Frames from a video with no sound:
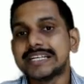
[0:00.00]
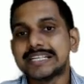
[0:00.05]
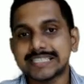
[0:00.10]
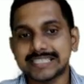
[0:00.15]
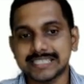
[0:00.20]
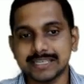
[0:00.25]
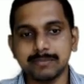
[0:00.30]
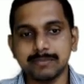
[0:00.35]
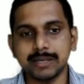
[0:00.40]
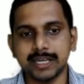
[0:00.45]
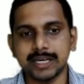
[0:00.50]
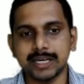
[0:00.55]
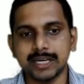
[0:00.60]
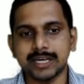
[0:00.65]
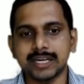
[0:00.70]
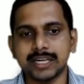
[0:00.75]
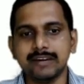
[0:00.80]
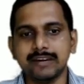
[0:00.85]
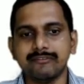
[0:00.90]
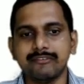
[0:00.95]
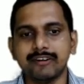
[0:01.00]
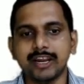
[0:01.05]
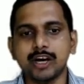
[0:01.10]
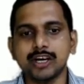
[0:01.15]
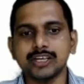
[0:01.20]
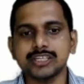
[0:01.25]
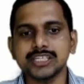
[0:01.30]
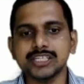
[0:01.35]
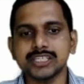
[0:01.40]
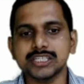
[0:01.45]
Similarly,
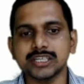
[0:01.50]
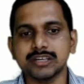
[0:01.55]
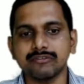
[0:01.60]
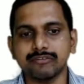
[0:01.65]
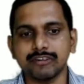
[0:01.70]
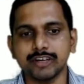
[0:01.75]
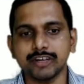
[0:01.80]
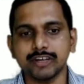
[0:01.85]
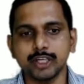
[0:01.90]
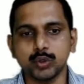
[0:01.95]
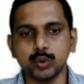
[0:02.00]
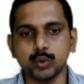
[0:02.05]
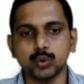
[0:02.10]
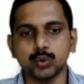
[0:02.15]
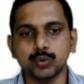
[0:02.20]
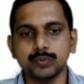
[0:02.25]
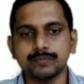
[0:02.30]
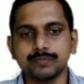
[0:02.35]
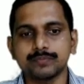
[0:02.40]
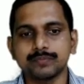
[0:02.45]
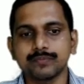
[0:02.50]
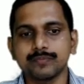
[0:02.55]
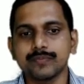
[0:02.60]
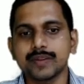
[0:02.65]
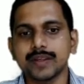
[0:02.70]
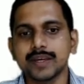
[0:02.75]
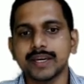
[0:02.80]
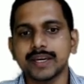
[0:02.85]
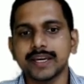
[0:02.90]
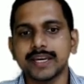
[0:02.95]
velocity v2
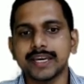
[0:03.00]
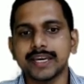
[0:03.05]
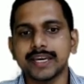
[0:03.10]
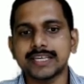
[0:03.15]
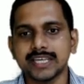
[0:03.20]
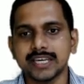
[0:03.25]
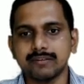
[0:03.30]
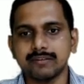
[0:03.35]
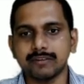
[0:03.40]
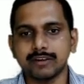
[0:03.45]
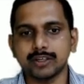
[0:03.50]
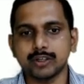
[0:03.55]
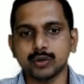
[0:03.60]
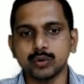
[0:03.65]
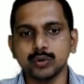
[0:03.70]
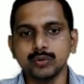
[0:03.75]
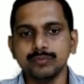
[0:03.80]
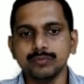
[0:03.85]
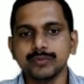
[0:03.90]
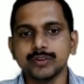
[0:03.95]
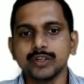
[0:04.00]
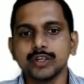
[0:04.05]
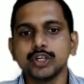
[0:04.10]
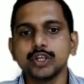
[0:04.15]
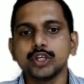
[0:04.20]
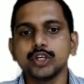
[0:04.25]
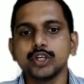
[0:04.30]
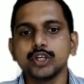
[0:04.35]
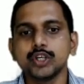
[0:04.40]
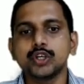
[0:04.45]
is equal to
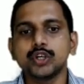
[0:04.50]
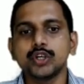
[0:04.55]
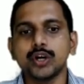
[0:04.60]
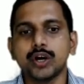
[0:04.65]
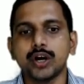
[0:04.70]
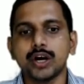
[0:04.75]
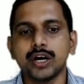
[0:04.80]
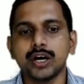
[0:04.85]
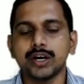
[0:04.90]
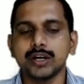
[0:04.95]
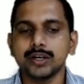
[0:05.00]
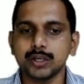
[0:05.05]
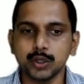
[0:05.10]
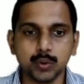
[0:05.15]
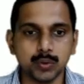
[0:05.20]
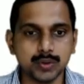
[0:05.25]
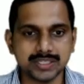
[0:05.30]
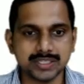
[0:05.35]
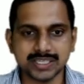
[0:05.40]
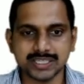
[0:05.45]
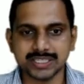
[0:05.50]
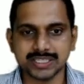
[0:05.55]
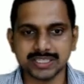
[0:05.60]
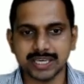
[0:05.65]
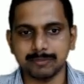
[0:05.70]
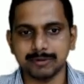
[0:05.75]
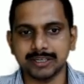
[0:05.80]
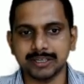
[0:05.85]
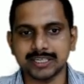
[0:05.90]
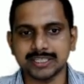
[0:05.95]
uh, q is the
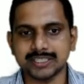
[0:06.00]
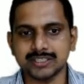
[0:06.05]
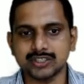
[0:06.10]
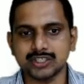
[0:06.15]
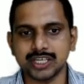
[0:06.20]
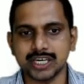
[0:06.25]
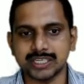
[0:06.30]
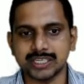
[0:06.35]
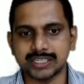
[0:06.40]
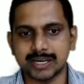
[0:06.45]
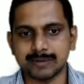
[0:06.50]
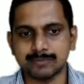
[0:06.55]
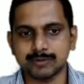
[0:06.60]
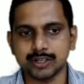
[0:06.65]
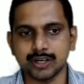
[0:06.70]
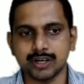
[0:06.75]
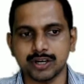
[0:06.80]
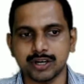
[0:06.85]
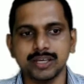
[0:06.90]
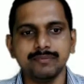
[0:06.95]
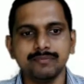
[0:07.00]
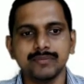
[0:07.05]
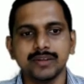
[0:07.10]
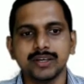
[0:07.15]
same it doesn't change I'm sorry